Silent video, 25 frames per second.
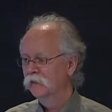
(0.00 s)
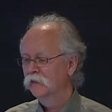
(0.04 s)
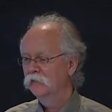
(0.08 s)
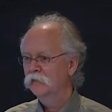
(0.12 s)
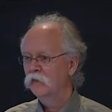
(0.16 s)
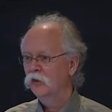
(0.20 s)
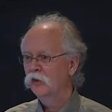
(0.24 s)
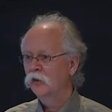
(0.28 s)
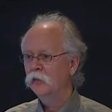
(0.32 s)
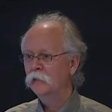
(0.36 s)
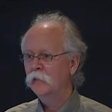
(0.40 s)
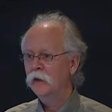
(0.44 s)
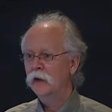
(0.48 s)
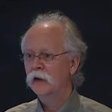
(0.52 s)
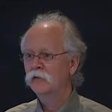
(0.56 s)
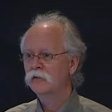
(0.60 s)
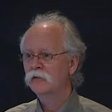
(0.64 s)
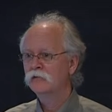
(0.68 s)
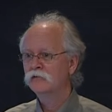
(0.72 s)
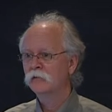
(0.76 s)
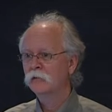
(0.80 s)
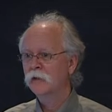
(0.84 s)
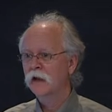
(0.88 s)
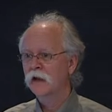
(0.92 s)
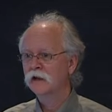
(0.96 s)
All the
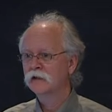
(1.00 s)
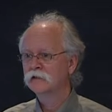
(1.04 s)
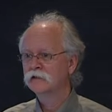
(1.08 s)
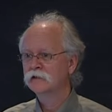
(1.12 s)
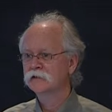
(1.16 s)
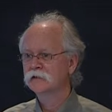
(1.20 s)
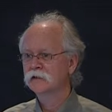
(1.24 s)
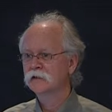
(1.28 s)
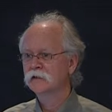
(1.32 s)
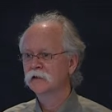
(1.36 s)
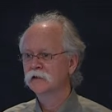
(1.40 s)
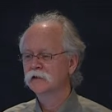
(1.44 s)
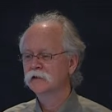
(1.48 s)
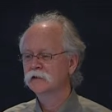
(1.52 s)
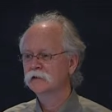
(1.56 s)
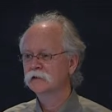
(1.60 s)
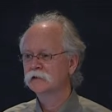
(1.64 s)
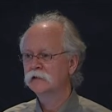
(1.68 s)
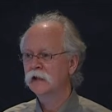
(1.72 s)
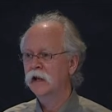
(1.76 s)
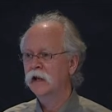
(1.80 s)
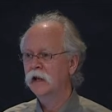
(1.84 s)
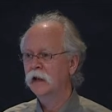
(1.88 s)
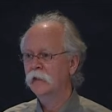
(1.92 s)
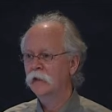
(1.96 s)
bioinformatics is in the
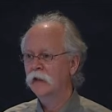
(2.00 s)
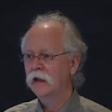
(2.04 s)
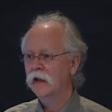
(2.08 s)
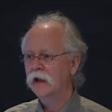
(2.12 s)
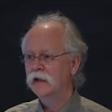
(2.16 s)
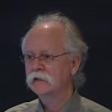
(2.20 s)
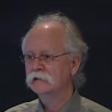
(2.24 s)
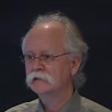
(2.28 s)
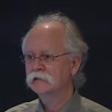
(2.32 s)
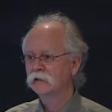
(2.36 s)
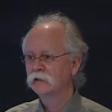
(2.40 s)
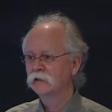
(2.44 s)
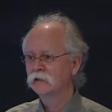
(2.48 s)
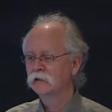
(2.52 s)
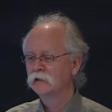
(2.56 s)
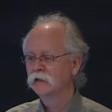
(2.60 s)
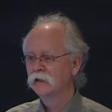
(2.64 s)
design of the assay